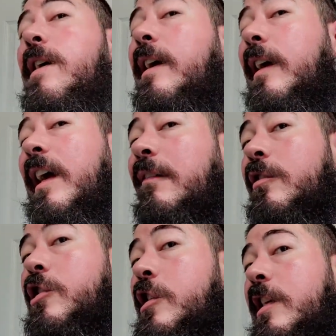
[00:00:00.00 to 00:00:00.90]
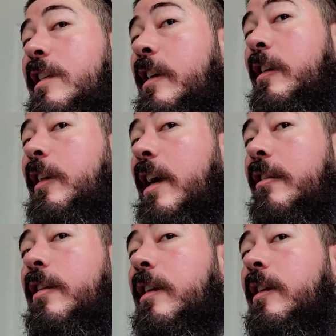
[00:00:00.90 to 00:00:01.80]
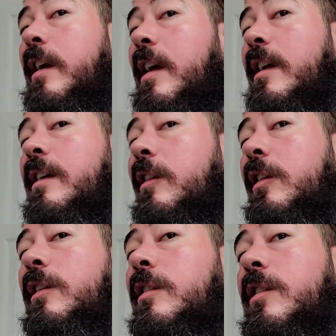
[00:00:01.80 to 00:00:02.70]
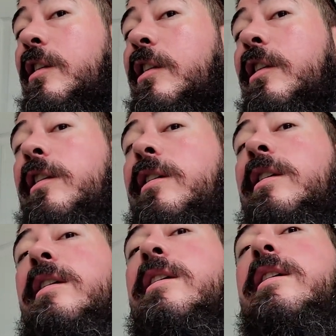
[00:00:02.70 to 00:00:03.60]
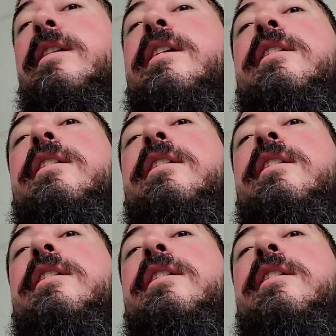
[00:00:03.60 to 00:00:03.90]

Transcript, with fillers: think I have a shit ton of leather here, and it looks good. It